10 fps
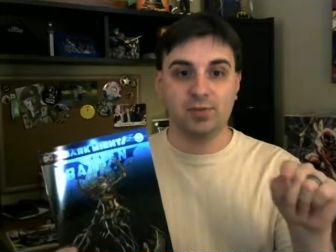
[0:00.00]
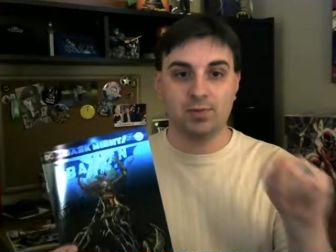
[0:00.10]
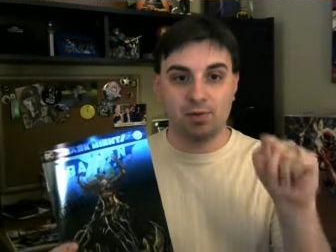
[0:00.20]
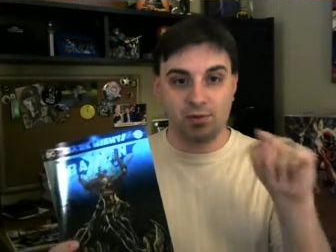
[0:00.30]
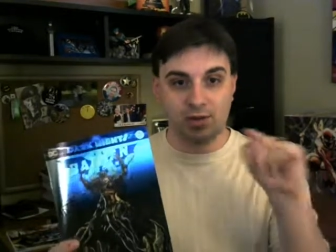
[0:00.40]
That's
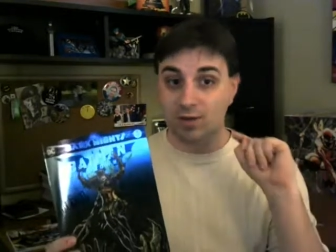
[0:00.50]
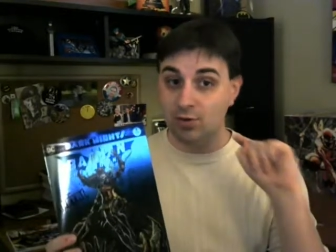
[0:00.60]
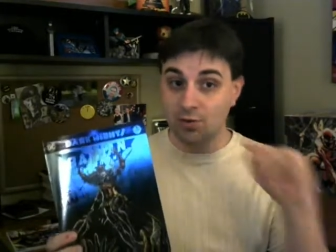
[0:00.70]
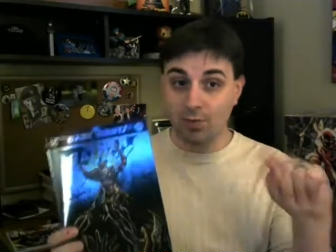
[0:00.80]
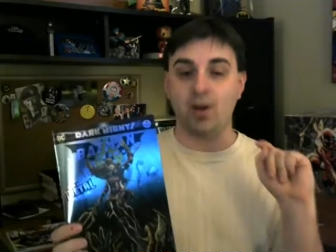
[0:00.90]
where you should
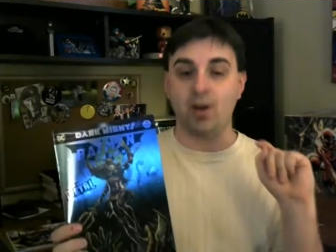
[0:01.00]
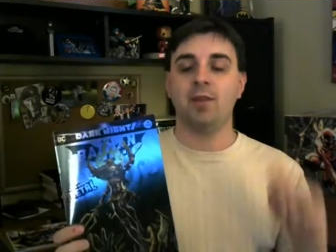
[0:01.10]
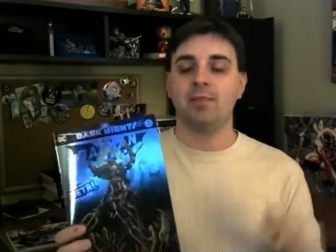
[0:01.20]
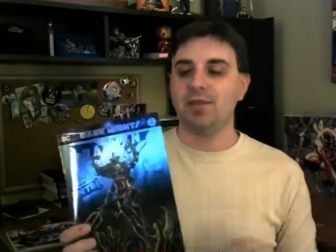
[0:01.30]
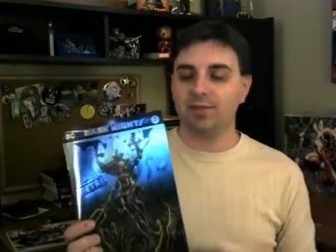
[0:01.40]
get your
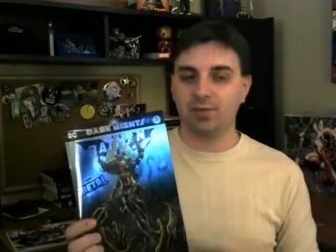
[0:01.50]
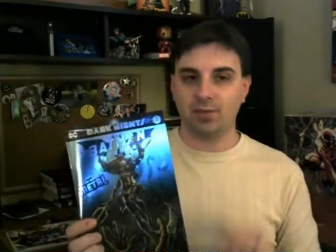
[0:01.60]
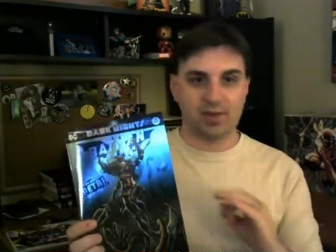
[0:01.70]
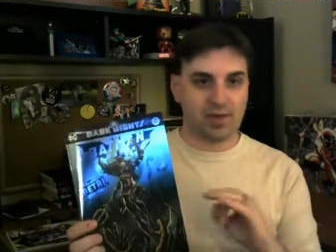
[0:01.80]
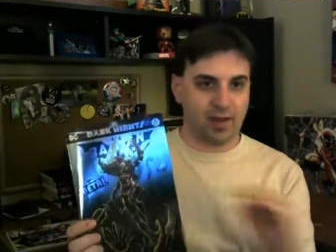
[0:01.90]
copies if
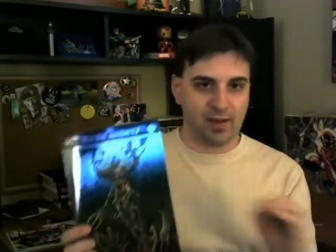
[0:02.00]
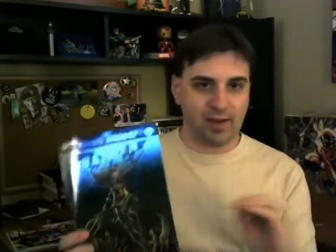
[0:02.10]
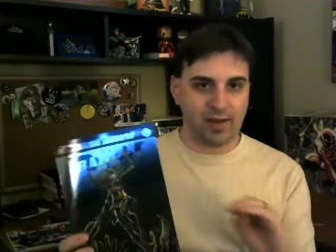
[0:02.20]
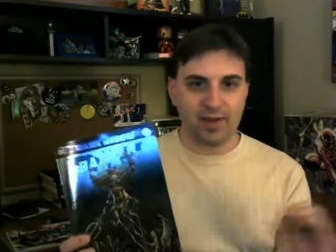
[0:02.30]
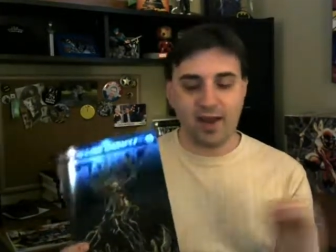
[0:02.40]
you're in the
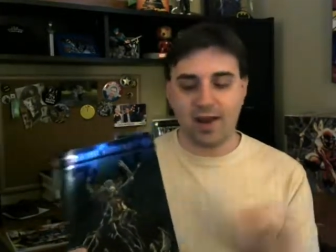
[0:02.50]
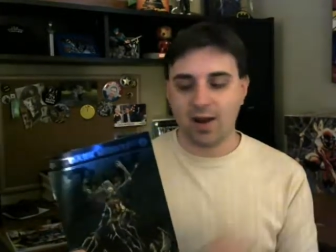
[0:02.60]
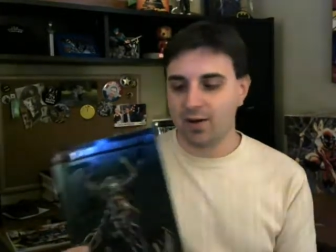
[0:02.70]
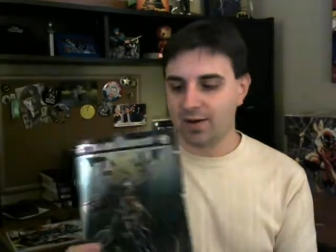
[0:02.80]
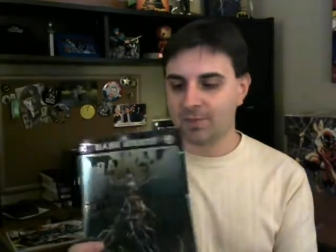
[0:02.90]
LA
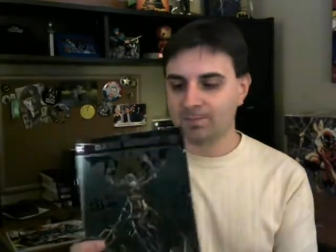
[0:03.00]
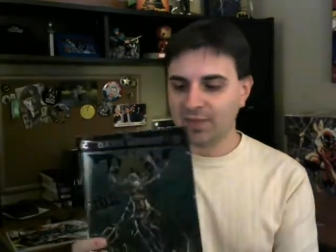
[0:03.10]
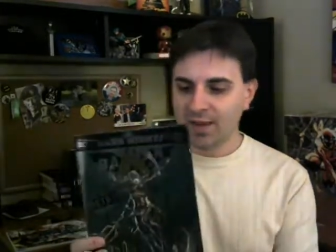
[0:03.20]
area.